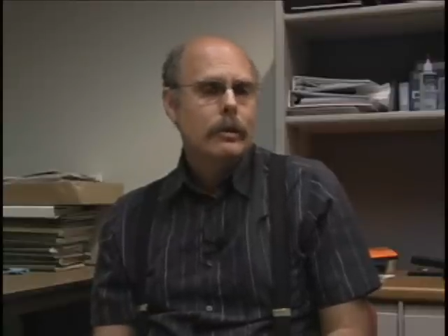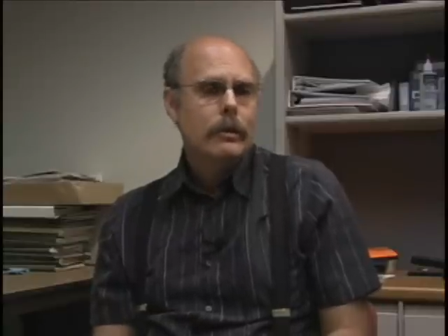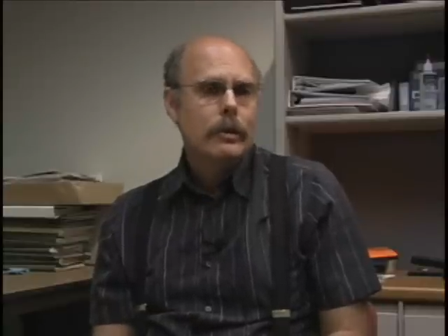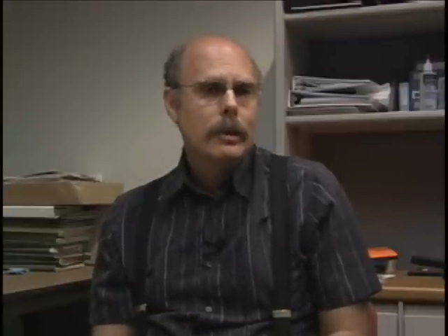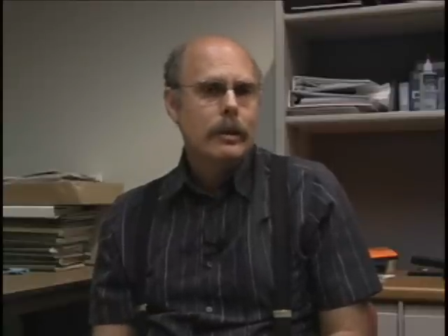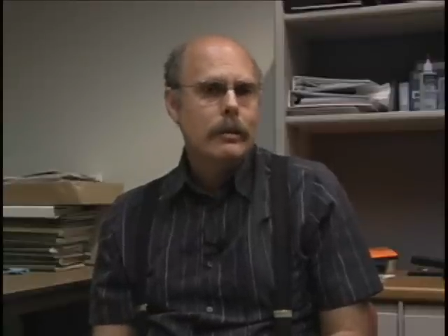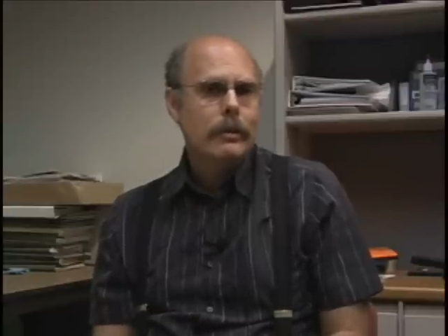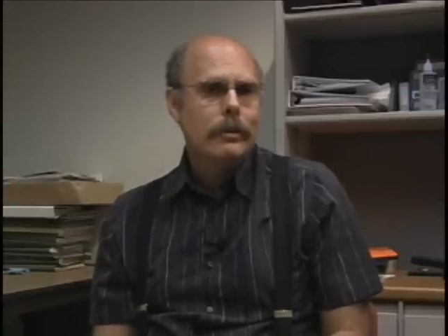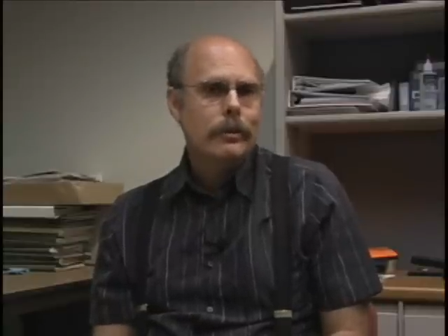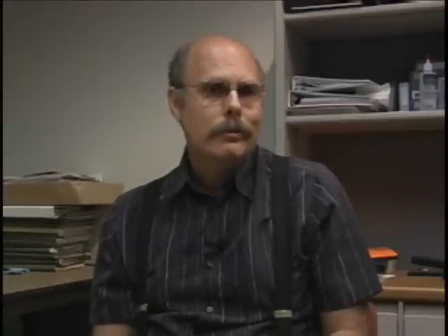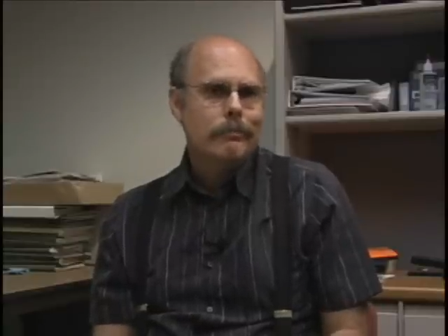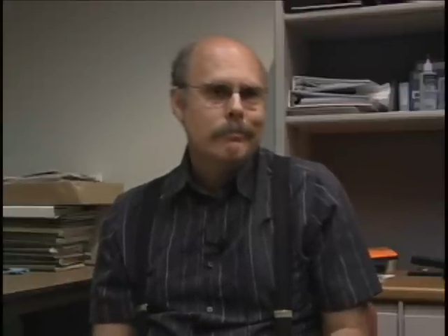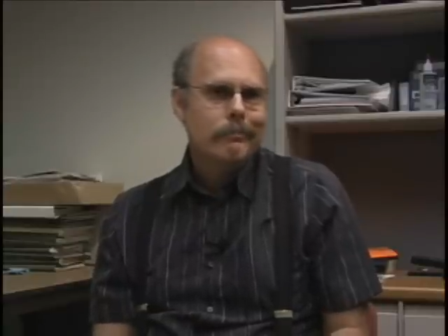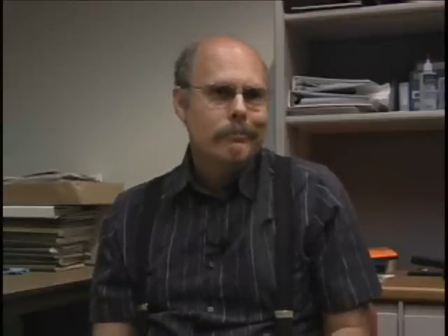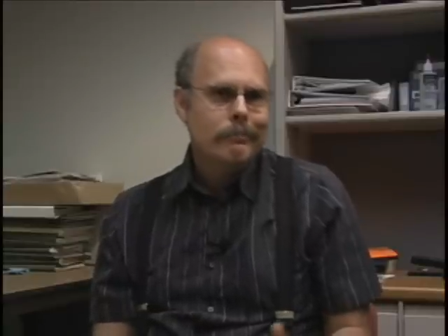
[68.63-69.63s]
that, you know,
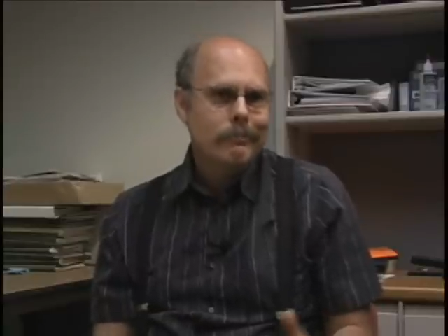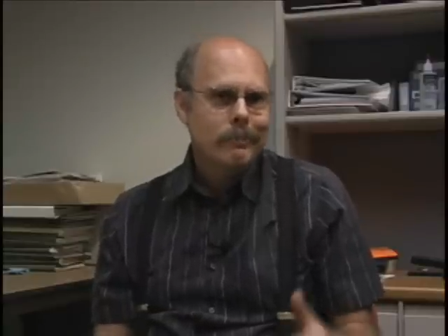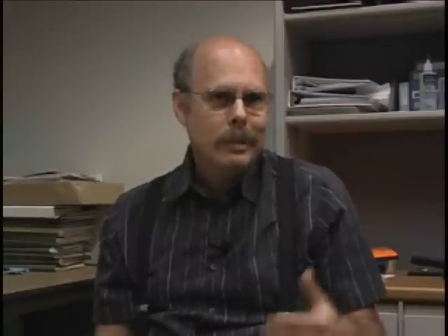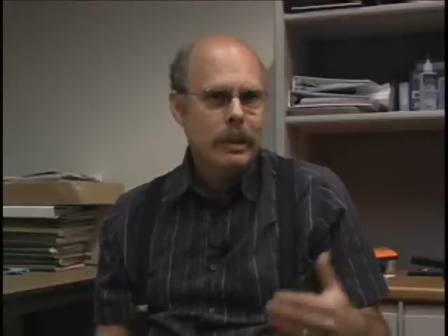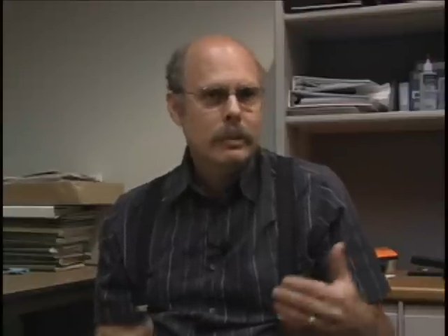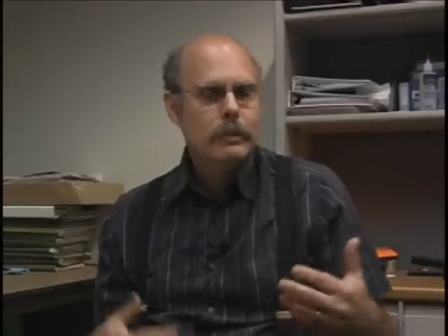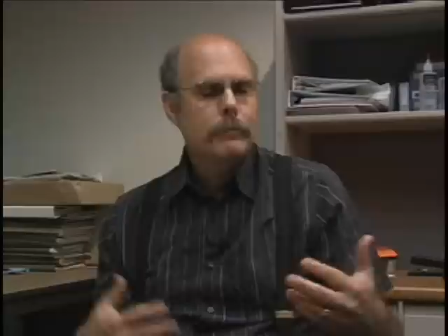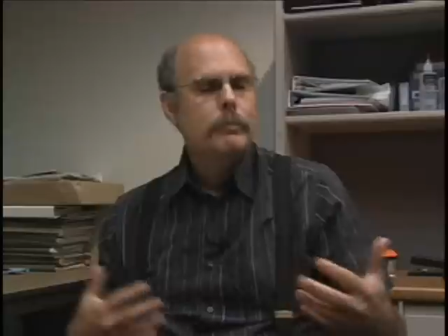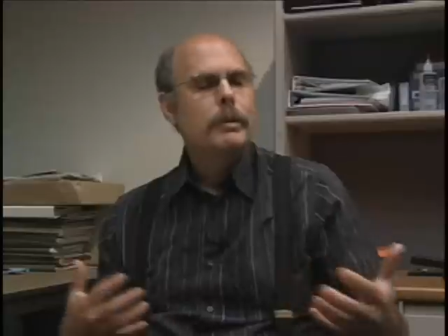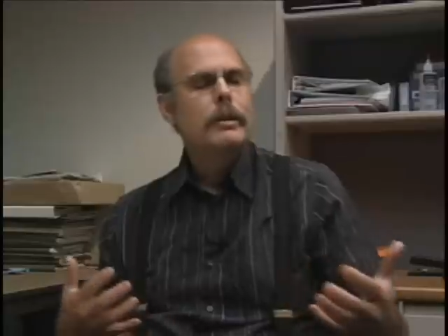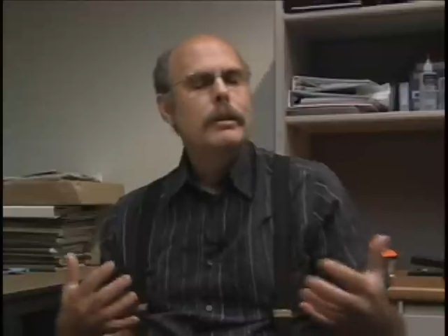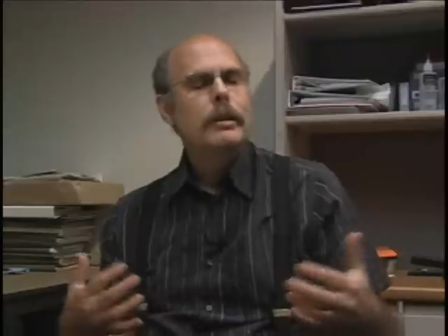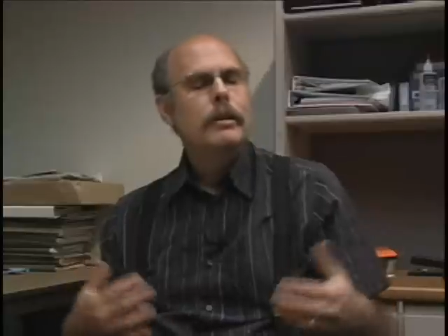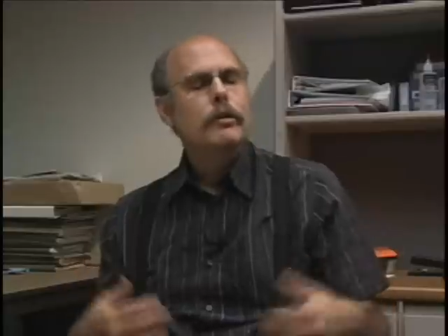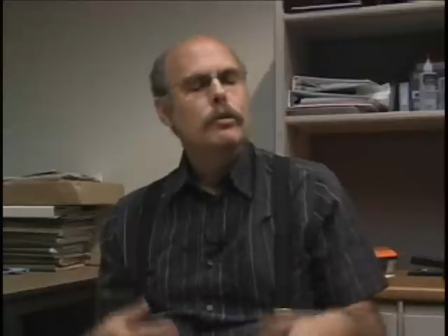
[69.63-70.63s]
things have been
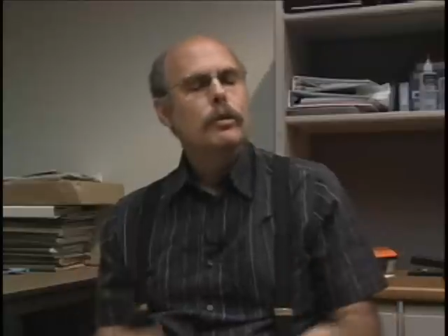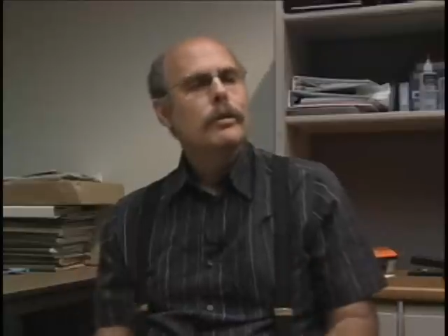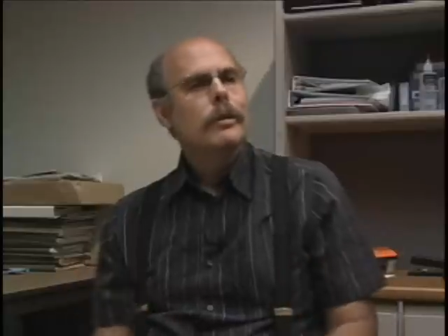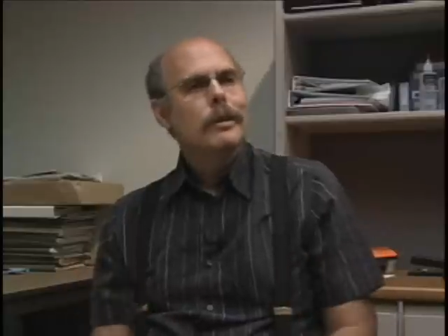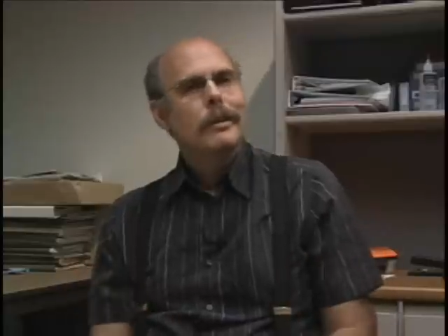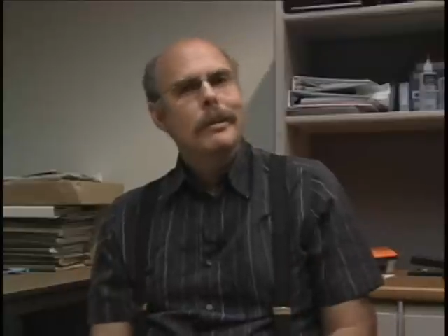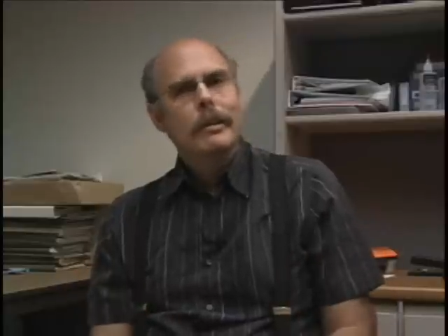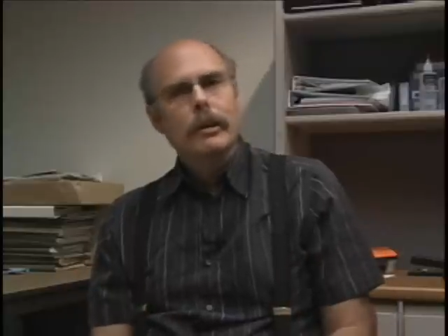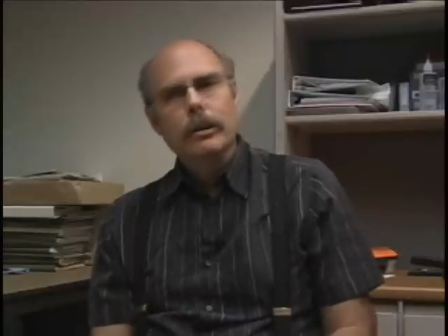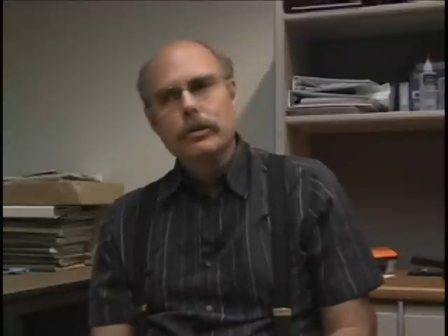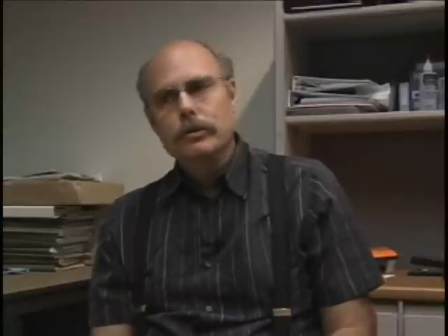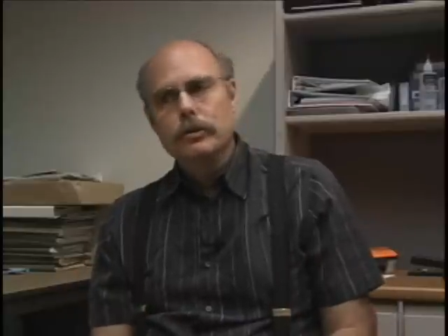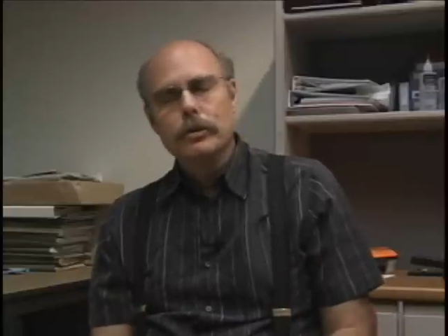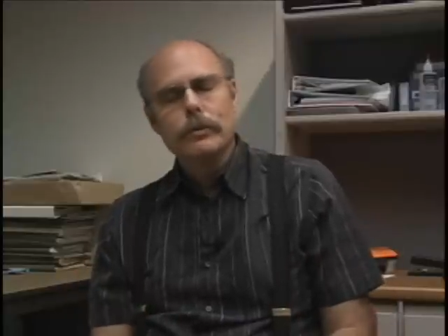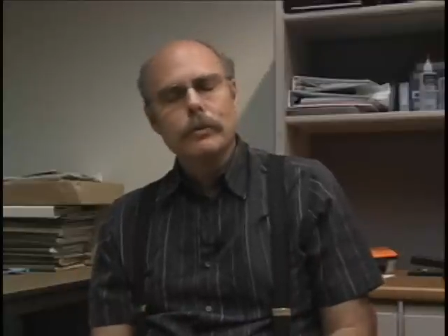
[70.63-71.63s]
done a
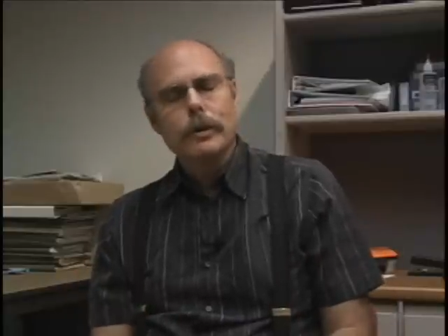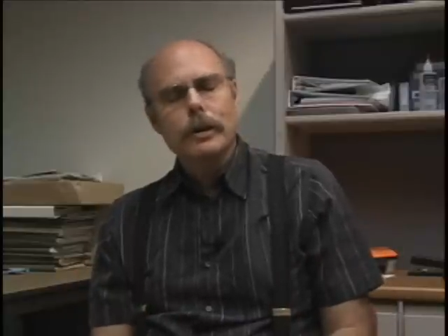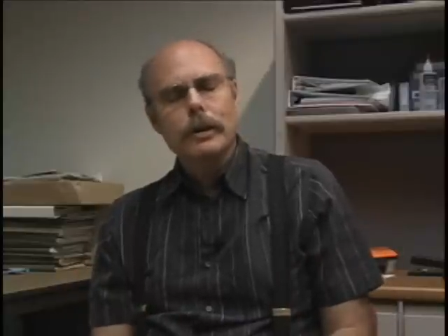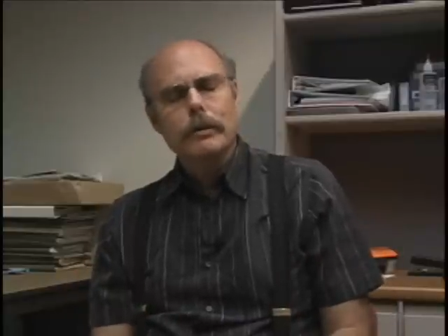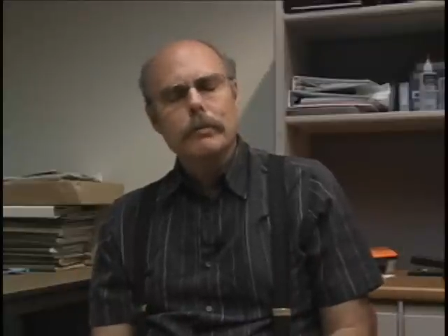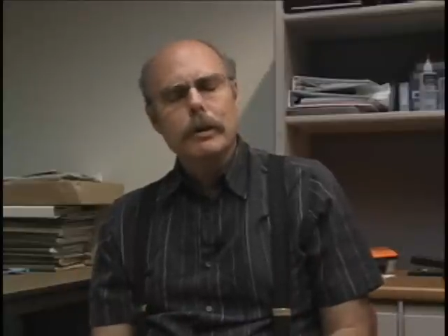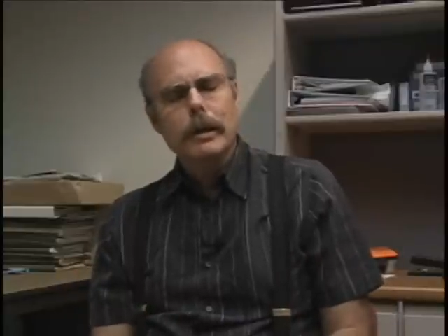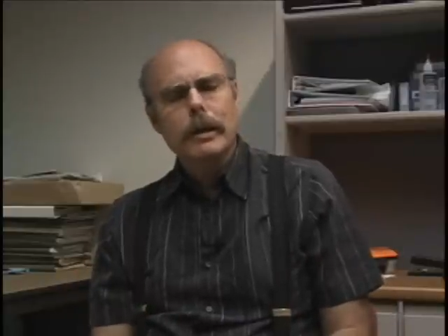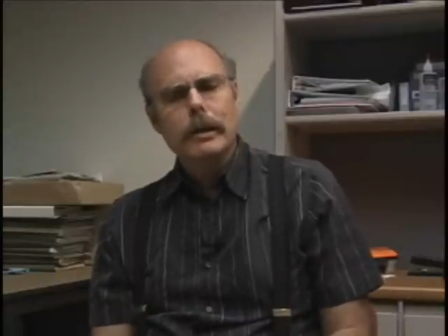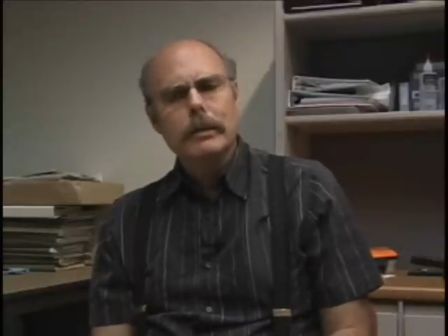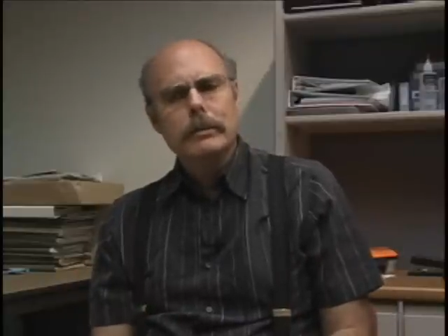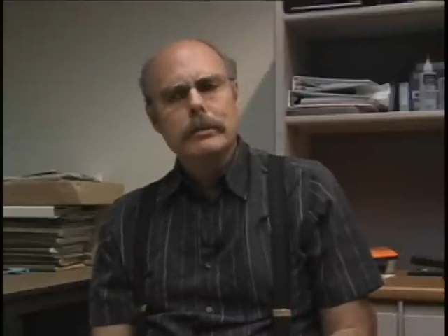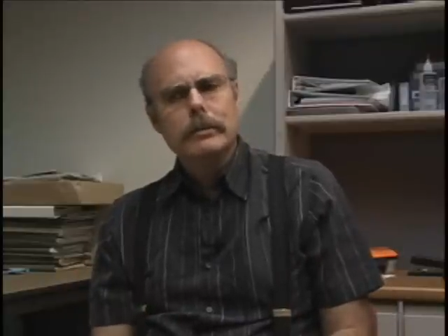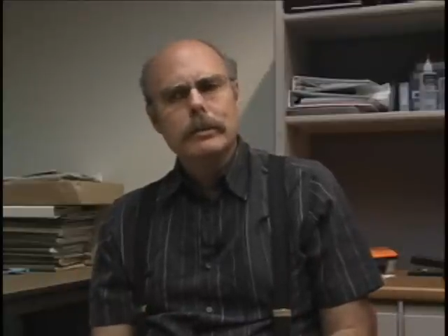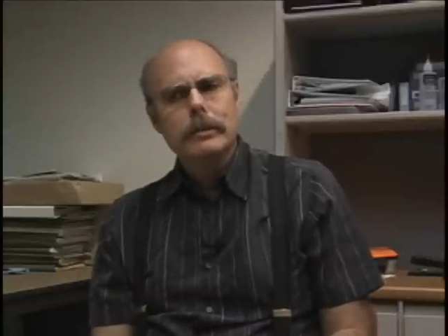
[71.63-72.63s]
certain way in the past,